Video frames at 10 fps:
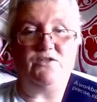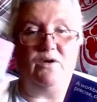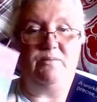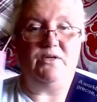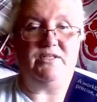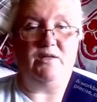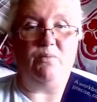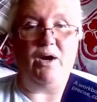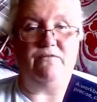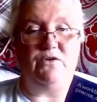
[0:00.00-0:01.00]
one I'm using the
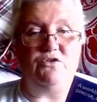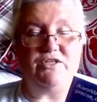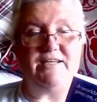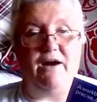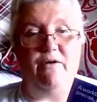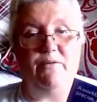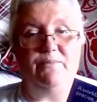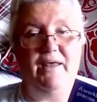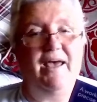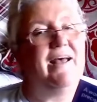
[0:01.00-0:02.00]
Bright Future Tarot.
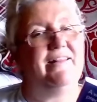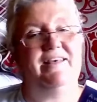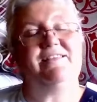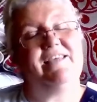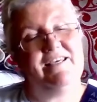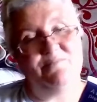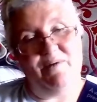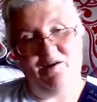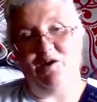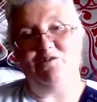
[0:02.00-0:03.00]
This is my
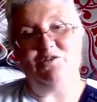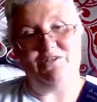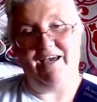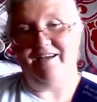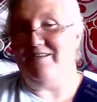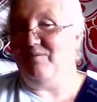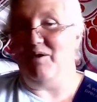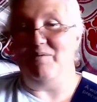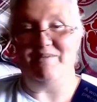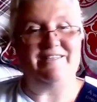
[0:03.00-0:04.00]
go-to deck at the
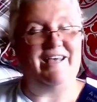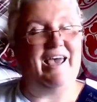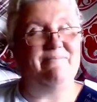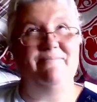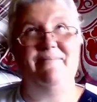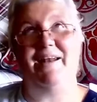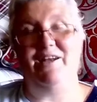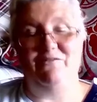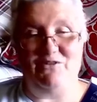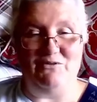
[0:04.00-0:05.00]
moment, as many
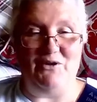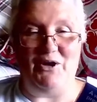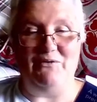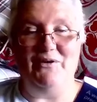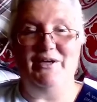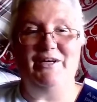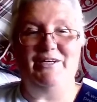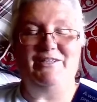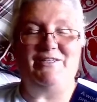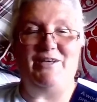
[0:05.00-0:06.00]
of you know.
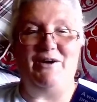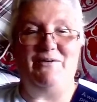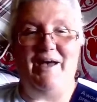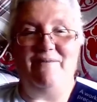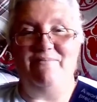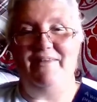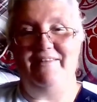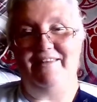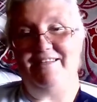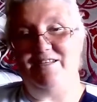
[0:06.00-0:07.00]
So
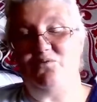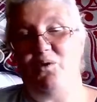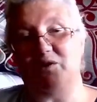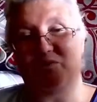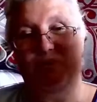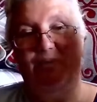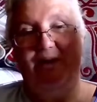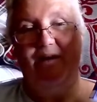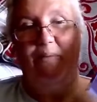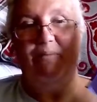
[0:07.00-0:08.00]
this is what will be
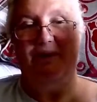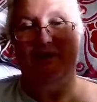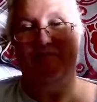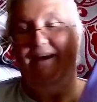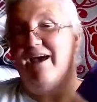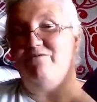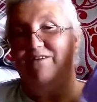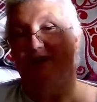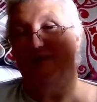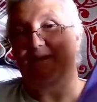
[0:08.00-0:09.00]
accompanying me every
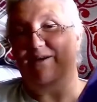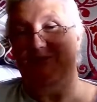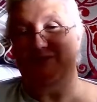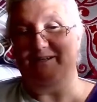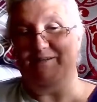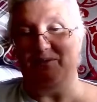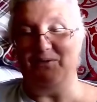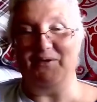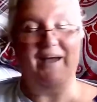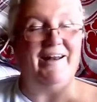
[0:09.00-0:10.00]
time I use this
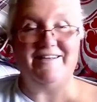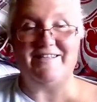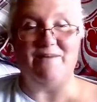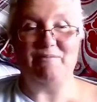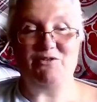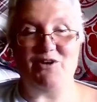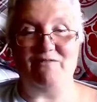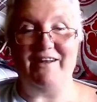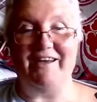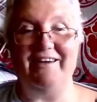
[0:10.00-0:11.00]
book. Anytime I'm
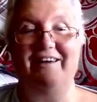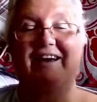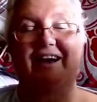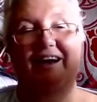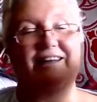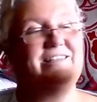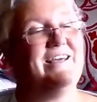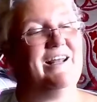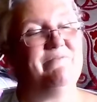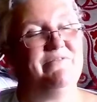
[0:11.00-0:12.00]
travelling,
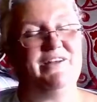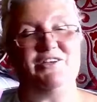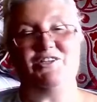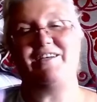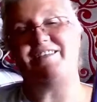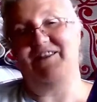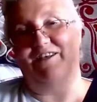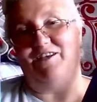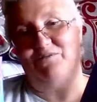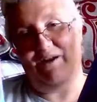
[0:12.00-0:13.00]
until I'm finished it,
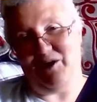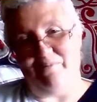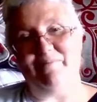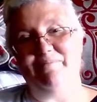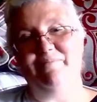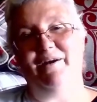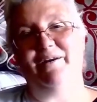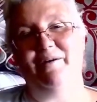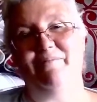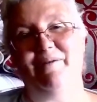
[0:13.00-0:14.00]
these will
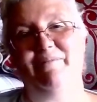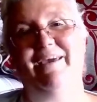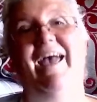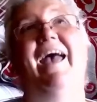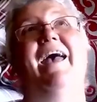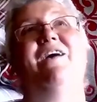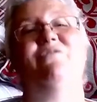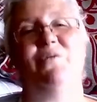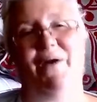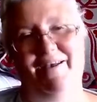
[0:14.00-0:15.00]
accompany me
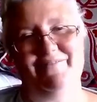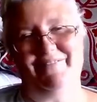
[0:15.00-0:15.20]
everywhere.